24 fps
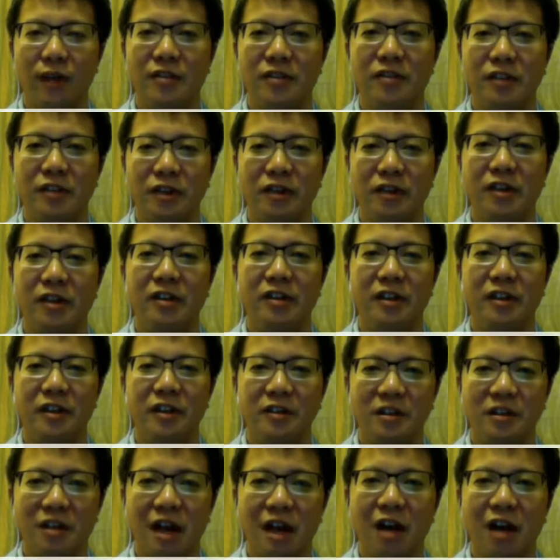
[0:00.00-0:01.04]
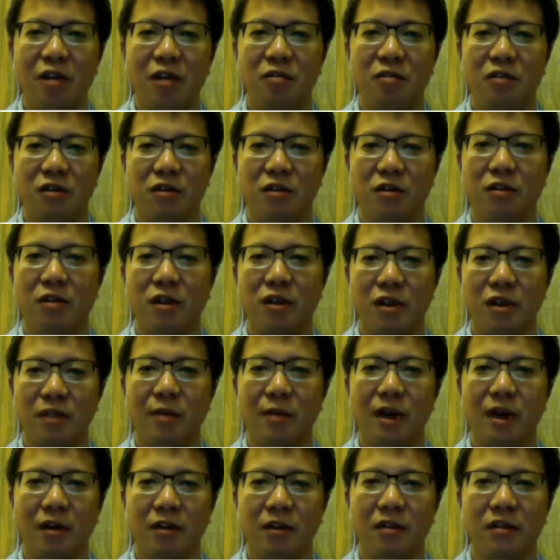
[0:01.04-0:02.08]
uncertainties, doubts growing in the
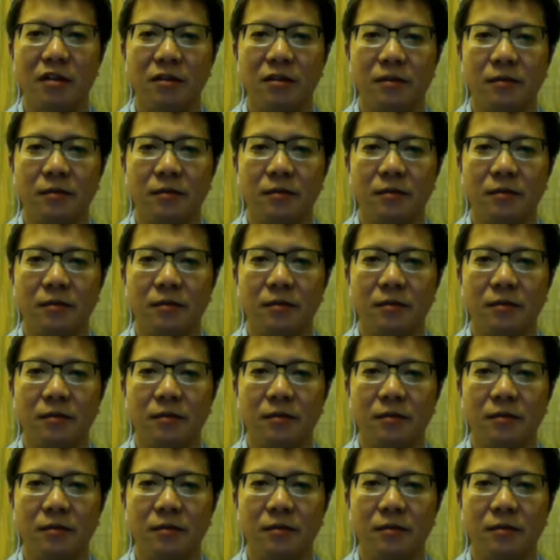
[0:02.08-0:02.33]
market.